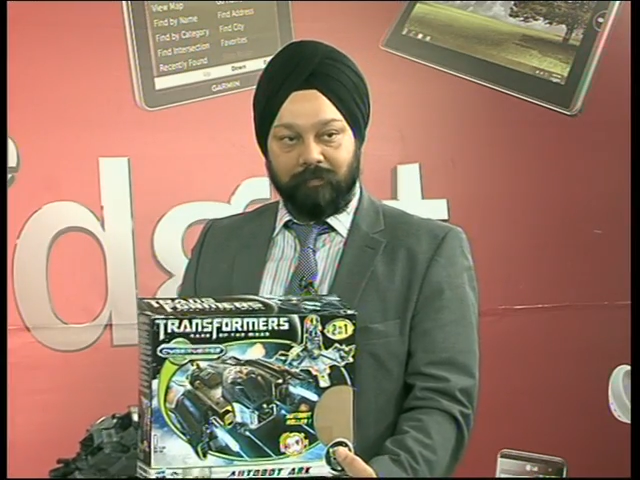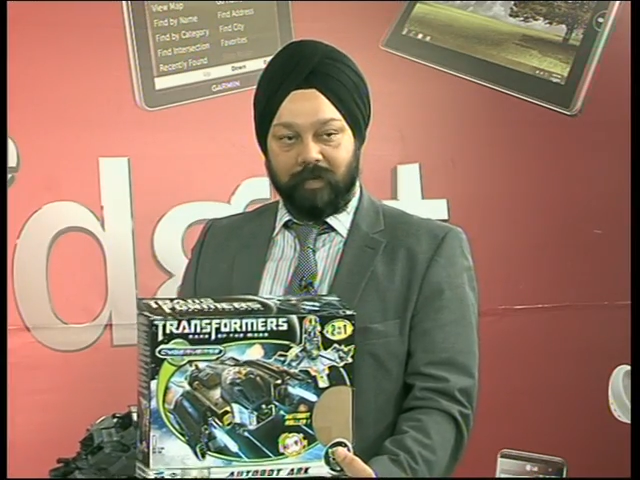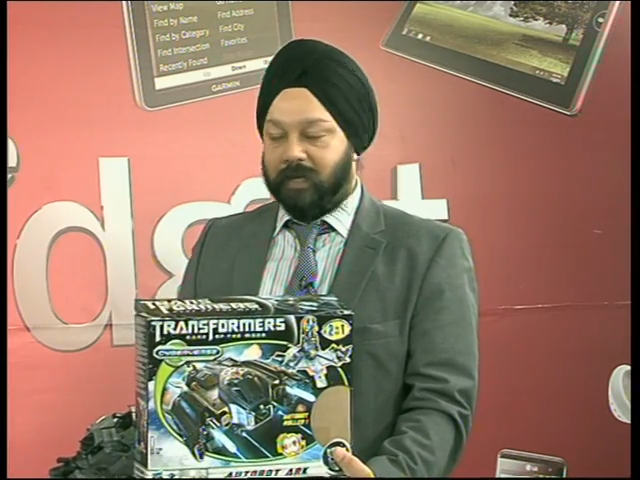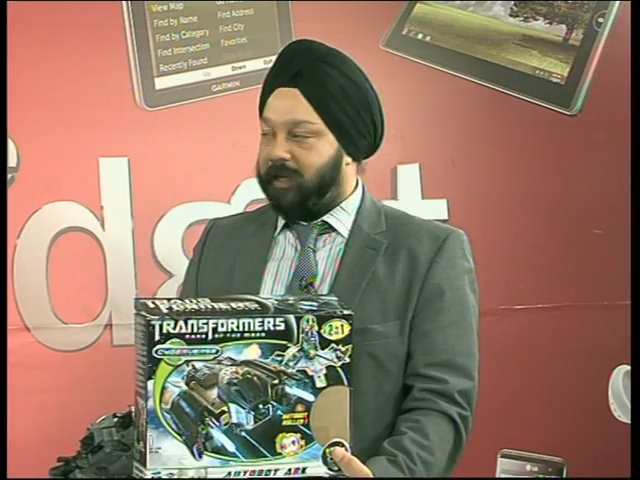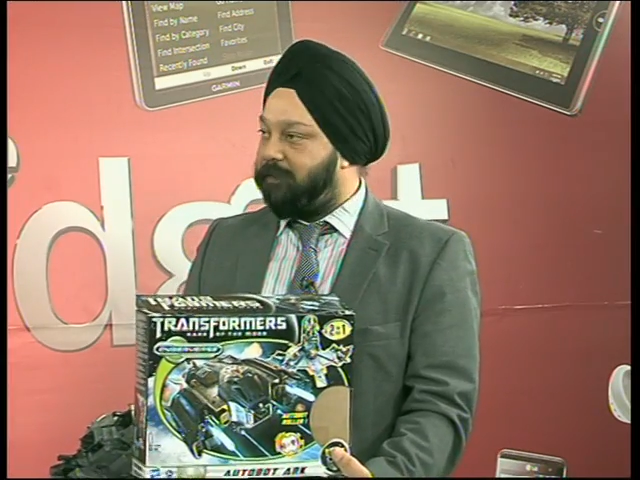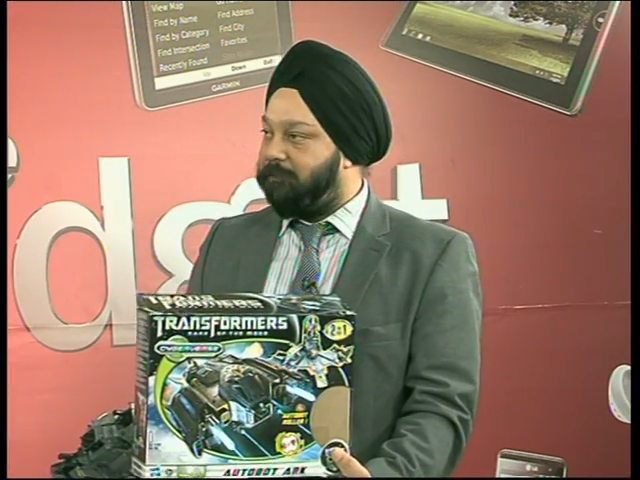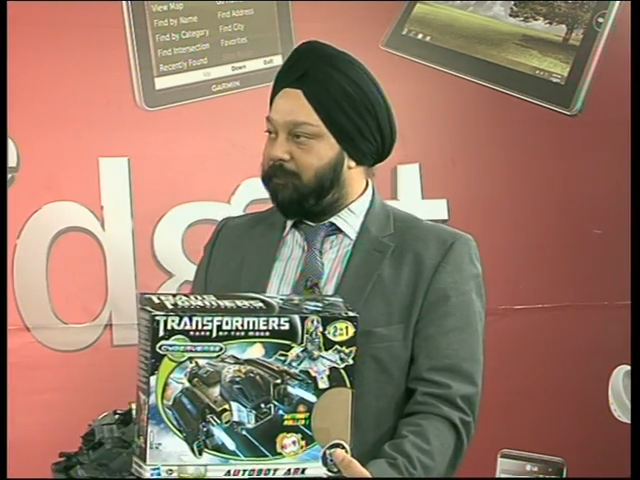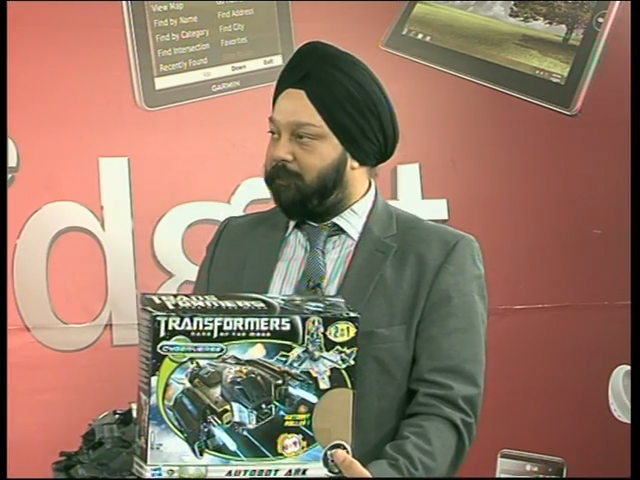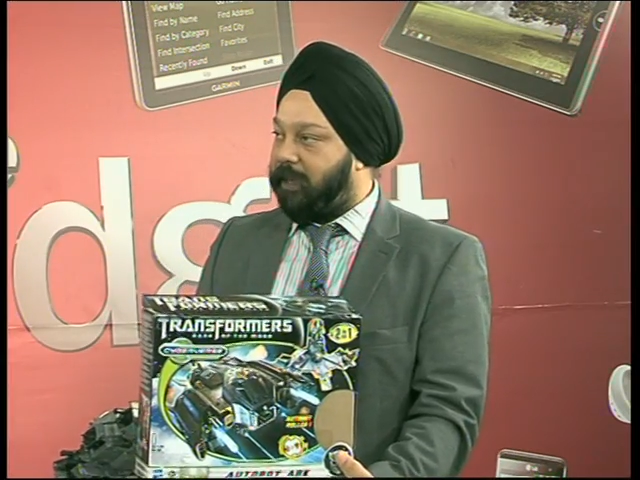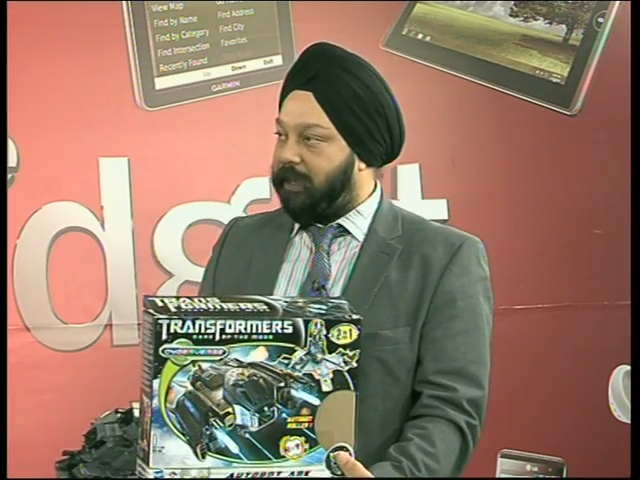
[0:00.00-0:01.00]
If you're
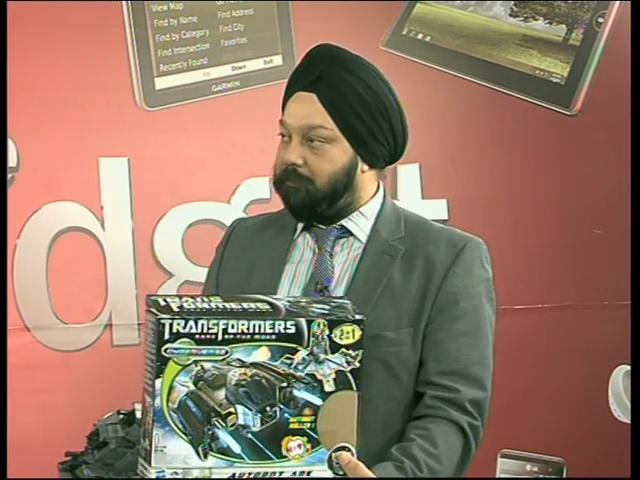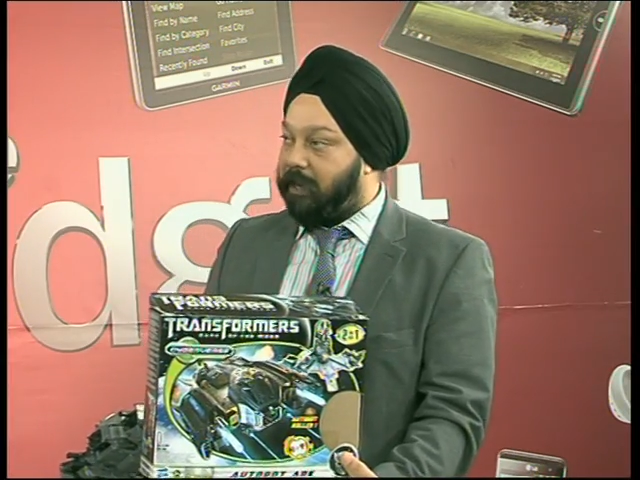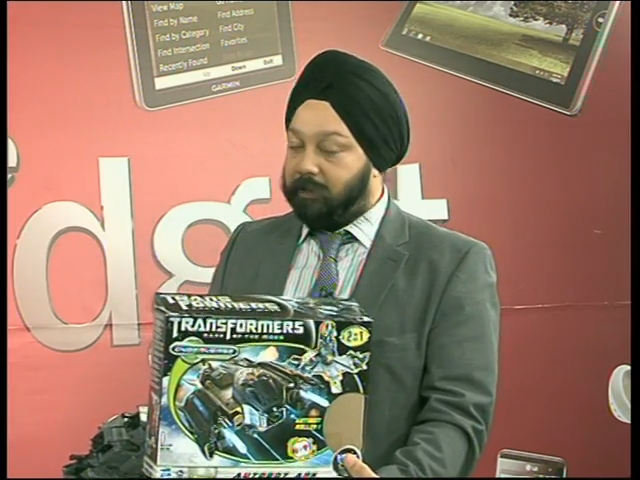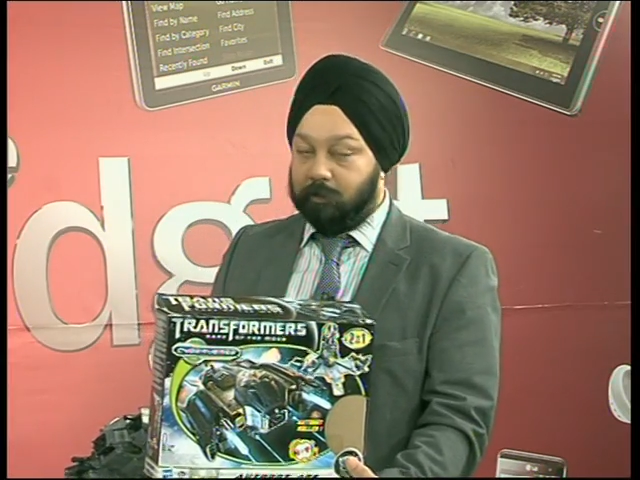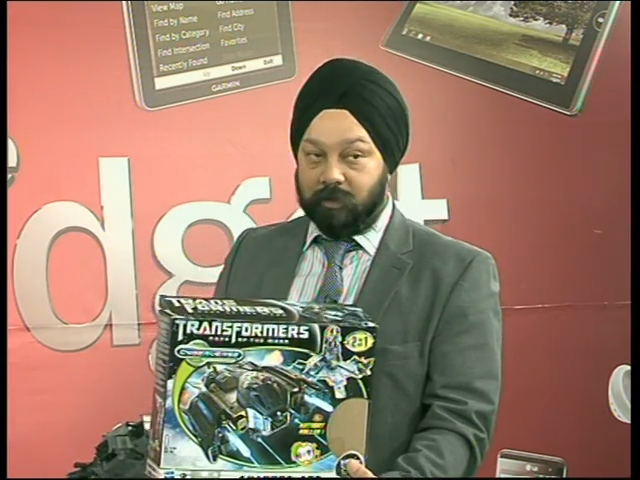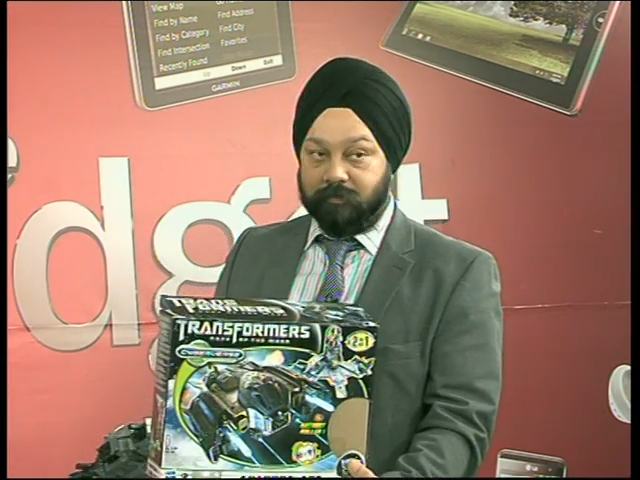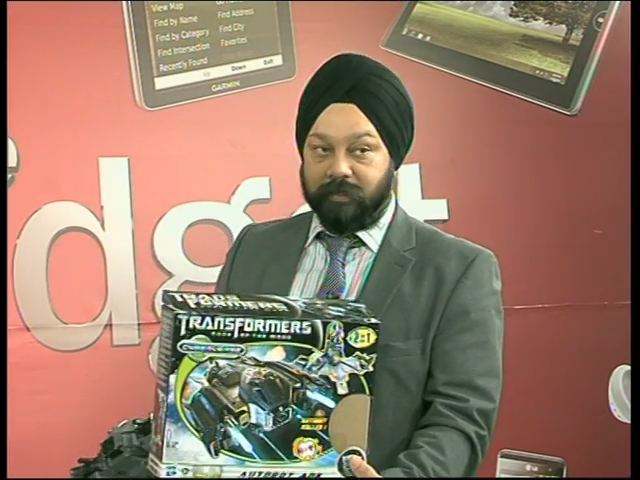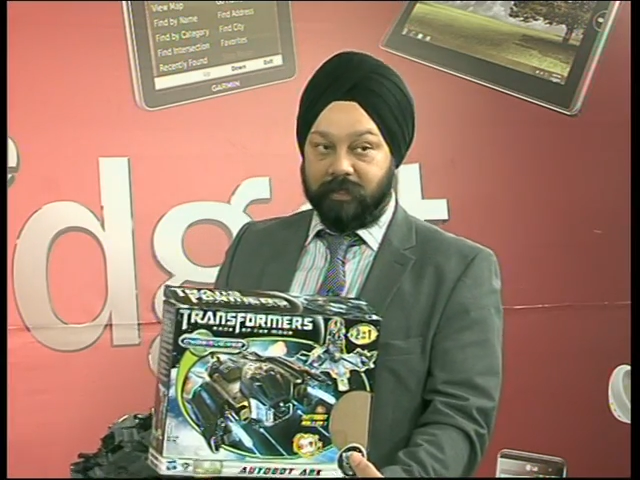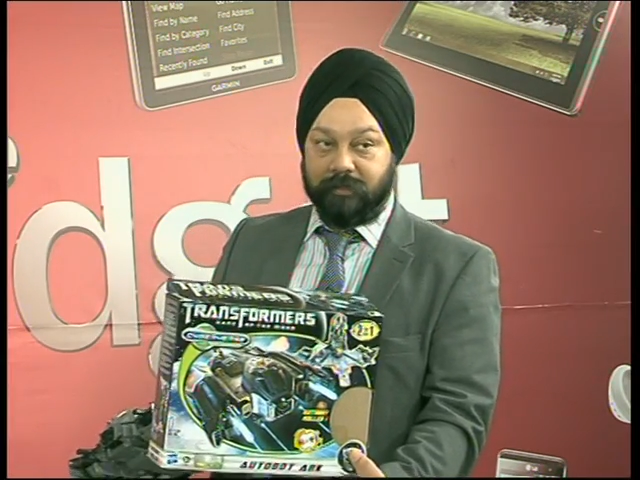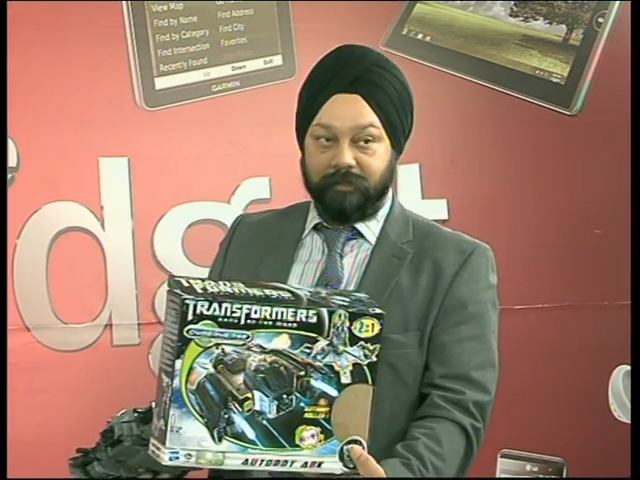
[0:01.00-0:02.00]
looking at buying toys for
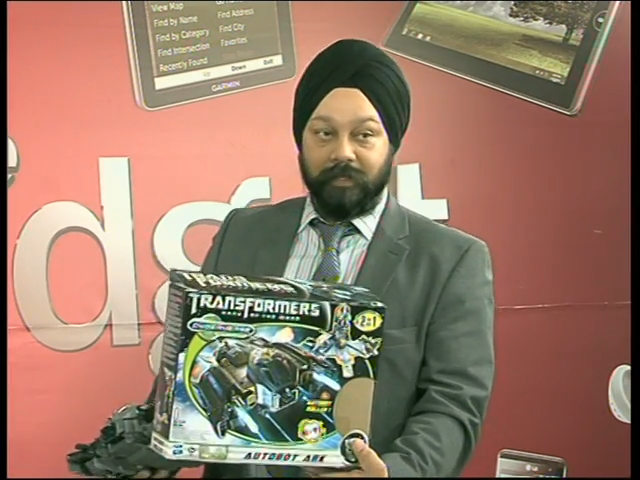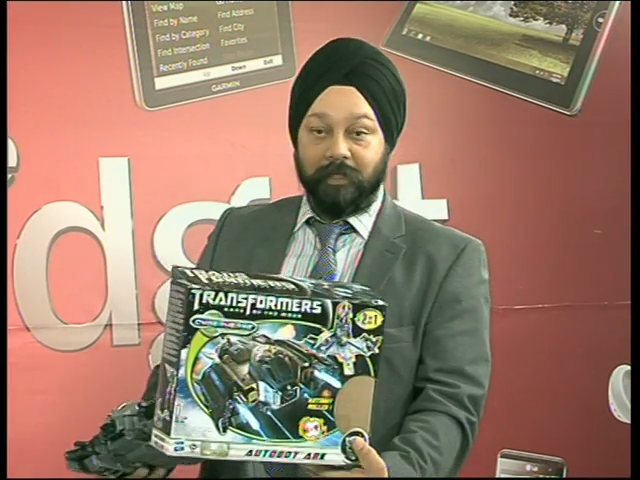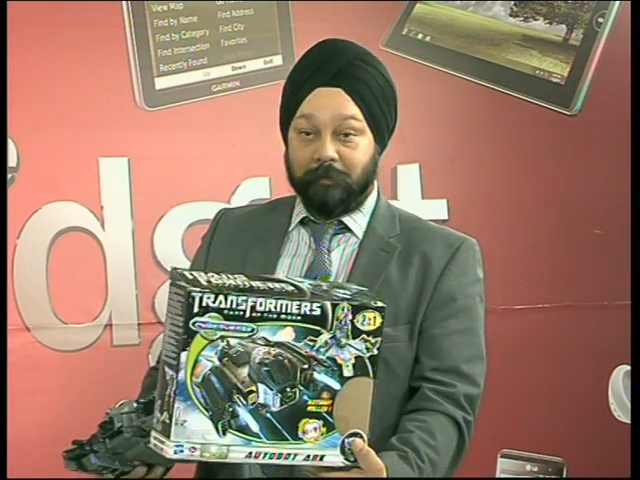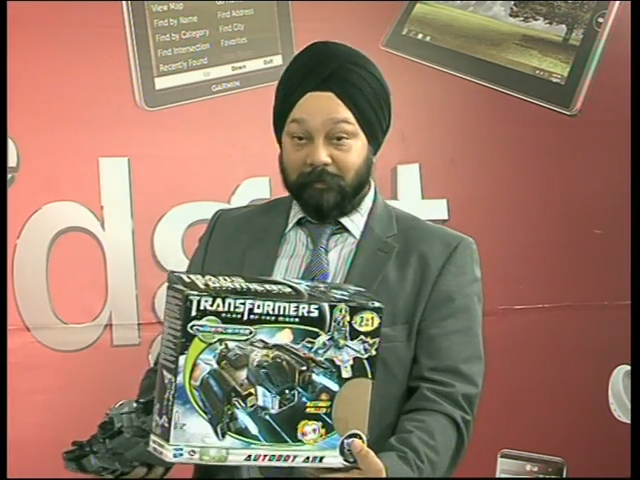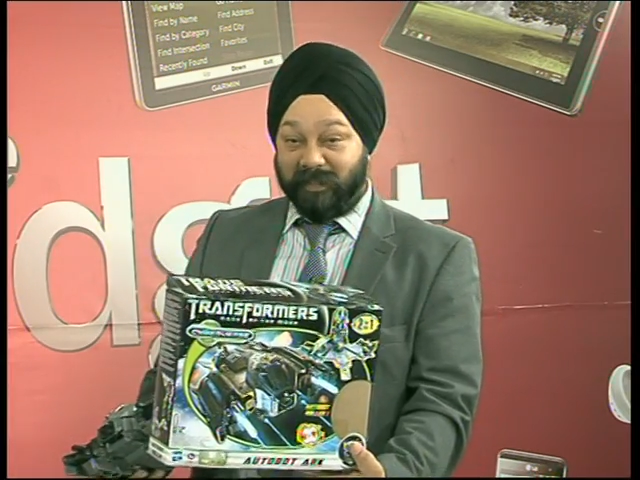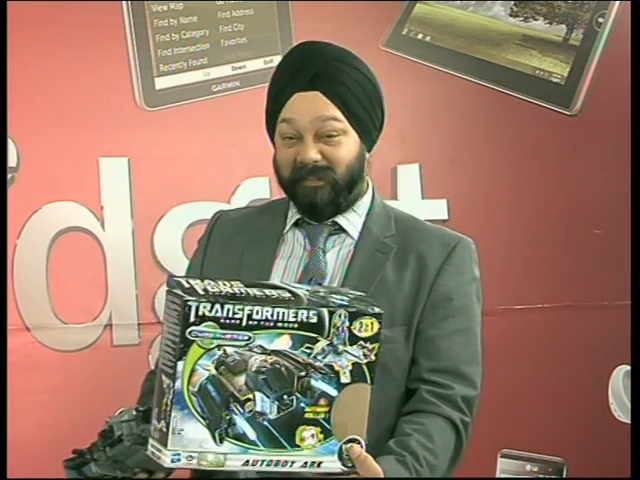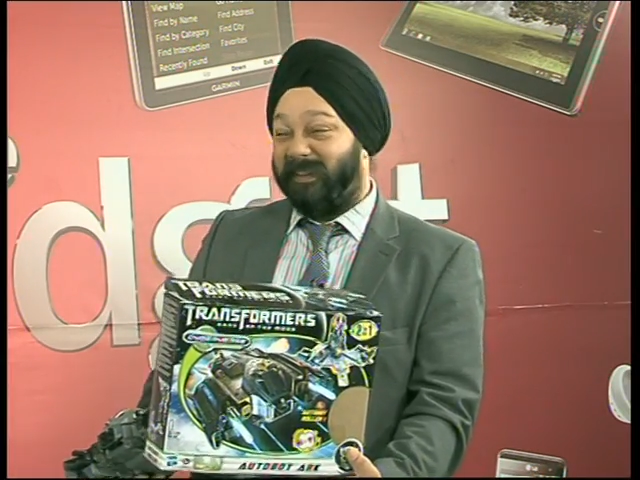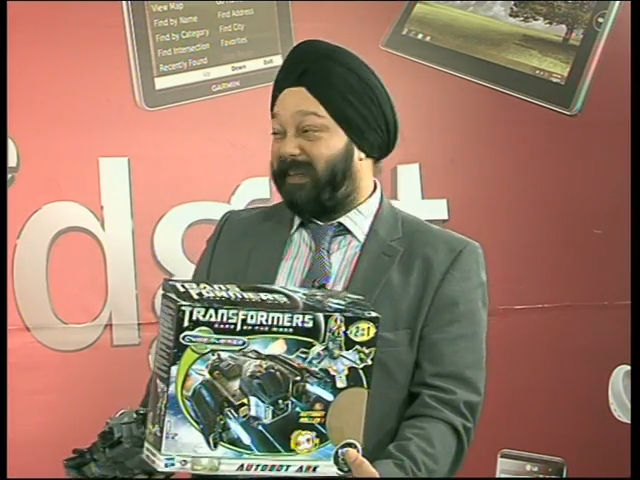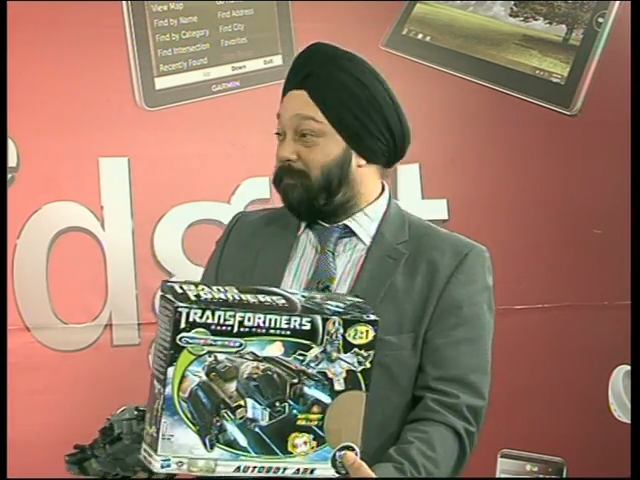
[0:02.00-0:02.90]
kids, specifically